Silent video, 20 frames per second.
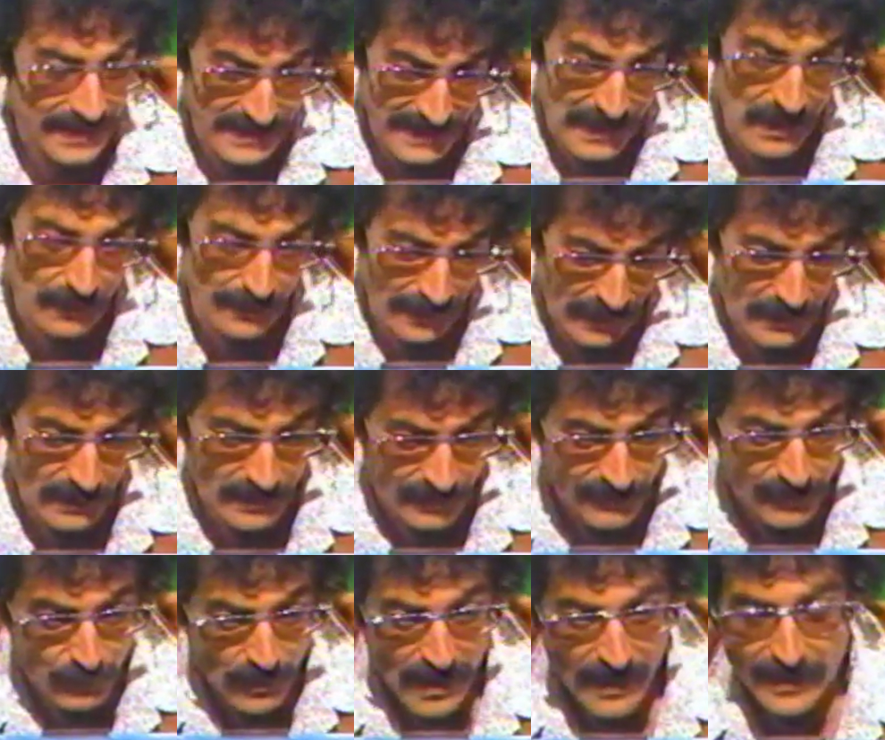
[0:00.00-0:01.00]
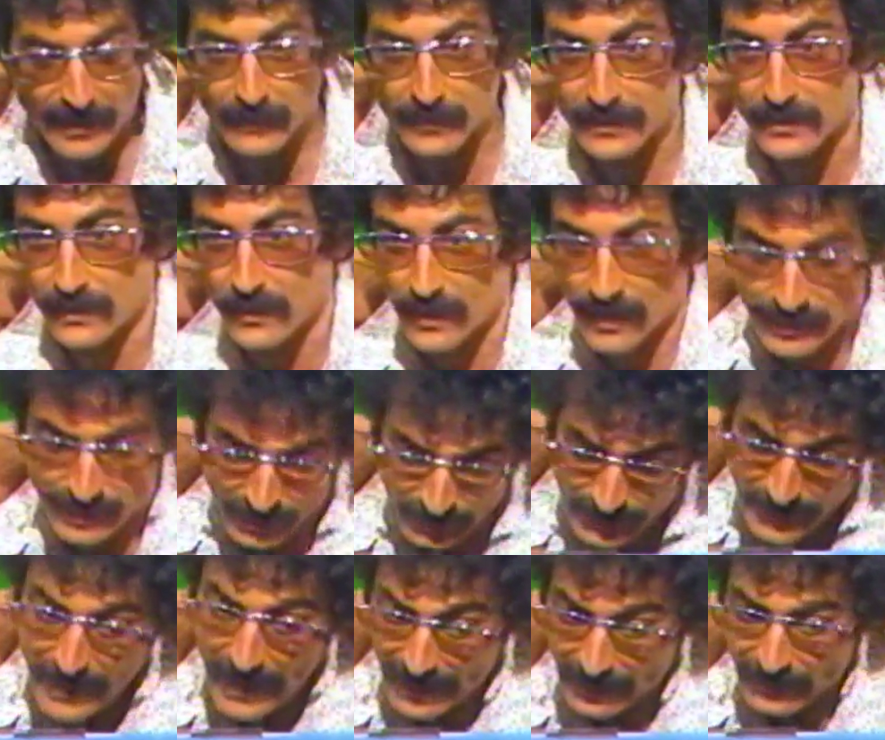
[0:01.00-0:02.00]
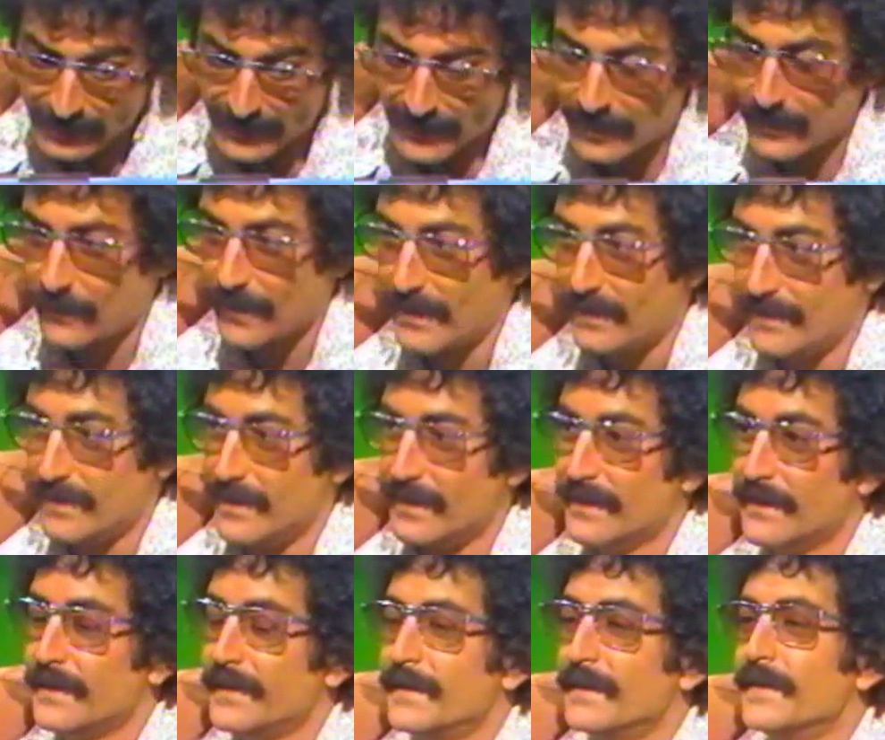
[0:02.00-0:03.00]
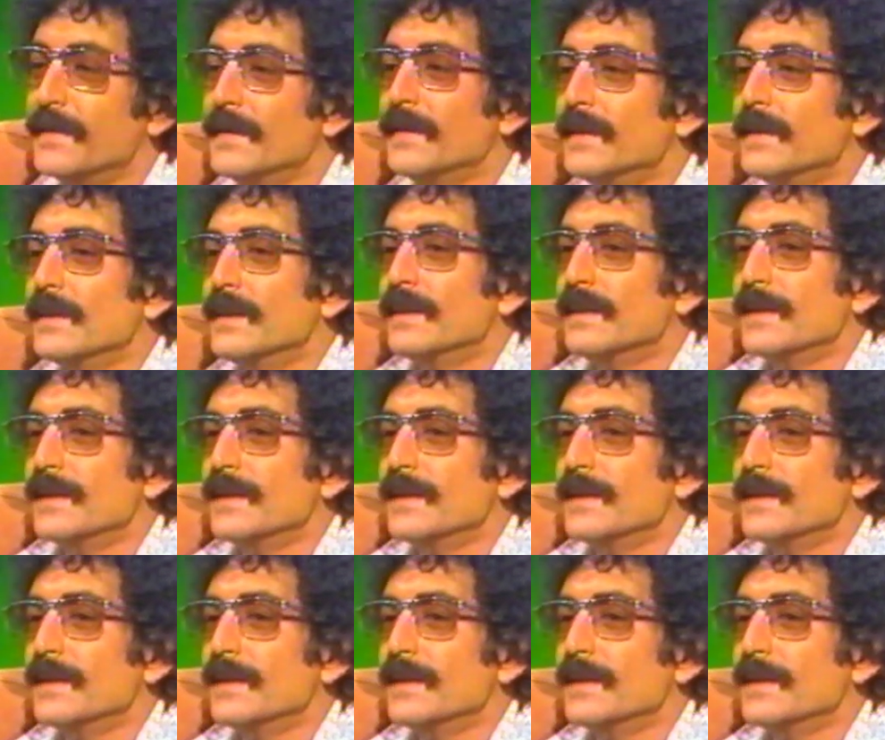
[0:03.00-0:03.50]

can tell because of the riding with the horses. Easy, Me, I can get away easy with there. It.